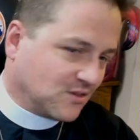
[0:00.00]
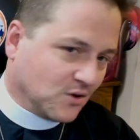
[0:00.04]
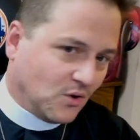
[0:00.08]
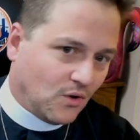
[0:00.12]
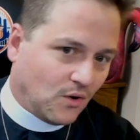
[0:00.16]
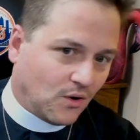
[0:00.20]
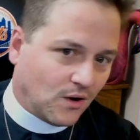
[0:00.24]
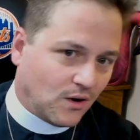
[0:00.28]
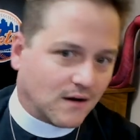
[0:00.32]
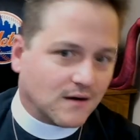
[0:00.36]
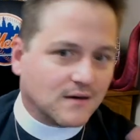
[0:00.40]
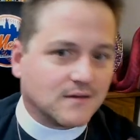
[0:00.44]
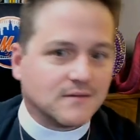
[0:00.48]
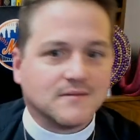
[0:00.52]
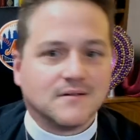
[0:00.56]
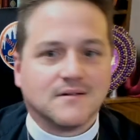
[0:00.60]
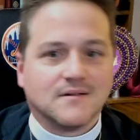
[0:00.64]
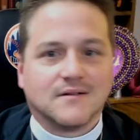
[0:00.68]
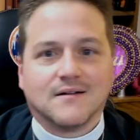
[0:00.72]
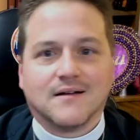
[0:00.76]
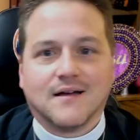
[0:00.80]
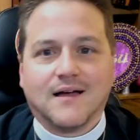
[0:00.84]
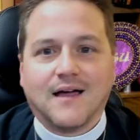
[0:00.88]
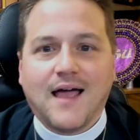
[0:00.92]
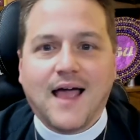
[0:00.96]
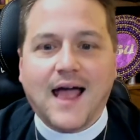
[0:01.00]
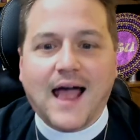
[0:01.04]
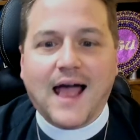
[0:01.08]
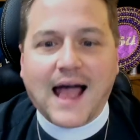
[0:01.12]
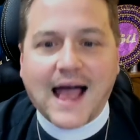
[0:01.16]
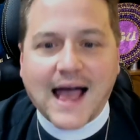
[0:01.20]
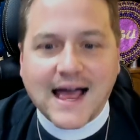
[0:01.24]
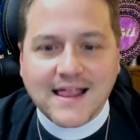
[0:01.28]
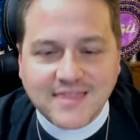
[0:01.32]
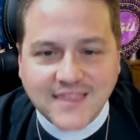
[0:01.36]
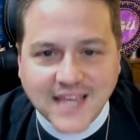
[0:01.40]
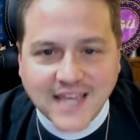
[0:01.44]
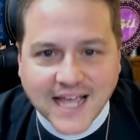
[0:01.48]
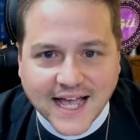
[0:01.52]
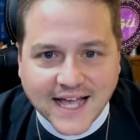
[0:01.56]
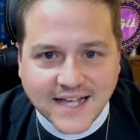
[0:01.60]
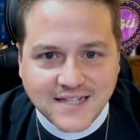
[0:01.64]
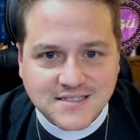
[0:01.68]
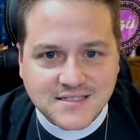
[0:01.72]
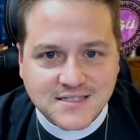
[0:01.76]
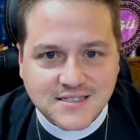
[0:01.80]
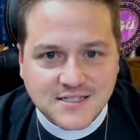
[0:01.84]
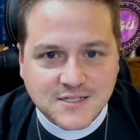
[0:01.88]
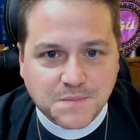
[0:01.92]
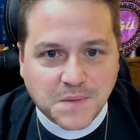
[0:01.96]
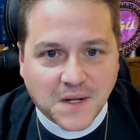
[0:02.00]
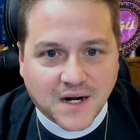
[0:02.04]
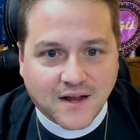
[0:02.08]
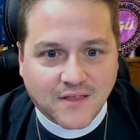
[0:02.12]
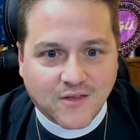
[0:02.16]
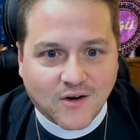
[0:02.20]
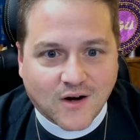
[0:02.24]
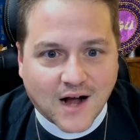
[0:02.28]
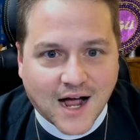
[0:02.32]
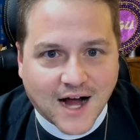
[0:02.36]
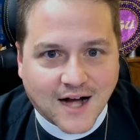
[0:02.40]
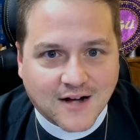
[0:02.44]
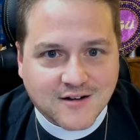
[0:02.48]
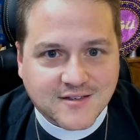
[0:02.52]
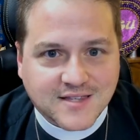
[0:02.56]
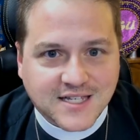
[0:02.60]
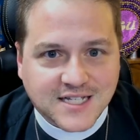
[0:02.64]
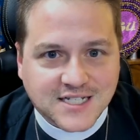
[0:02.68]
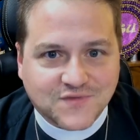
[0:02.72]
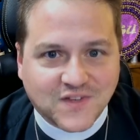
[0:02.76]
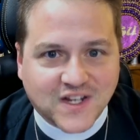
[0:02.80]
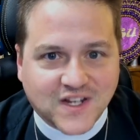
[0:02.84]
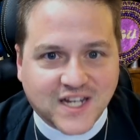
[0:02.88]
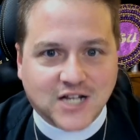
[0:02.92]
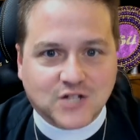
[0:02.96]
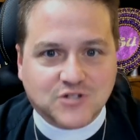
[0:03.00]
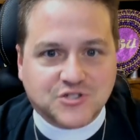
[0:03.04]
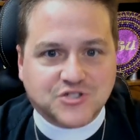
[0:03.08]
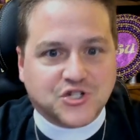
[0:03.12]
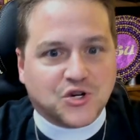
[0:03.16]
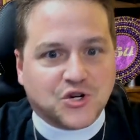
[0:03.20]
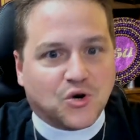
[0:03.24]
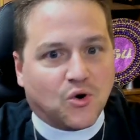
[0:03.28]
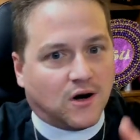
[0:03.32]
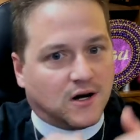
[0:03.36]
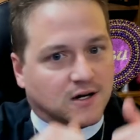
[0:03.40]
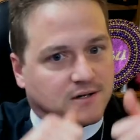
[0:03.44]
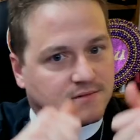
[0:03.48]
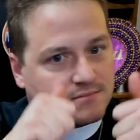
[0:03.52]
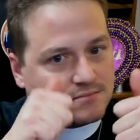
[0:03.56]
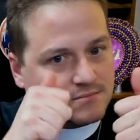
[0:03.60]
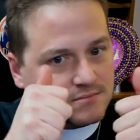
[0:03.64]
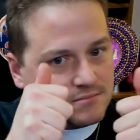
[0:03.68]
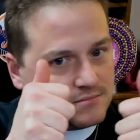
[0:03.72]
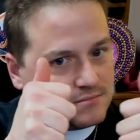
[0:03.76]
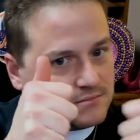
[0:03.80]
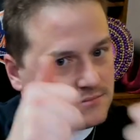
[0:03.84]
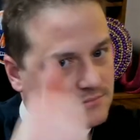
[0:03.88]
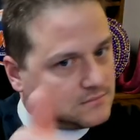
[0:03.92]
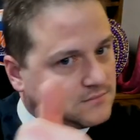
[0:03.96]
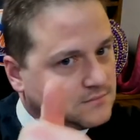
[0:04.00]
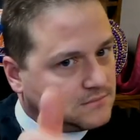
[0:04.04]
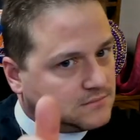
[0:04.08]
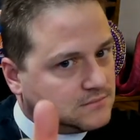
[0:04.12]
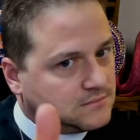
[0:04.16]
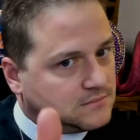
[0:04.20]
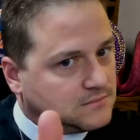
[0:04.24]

Thor. And this has been another Higher Things Video Short.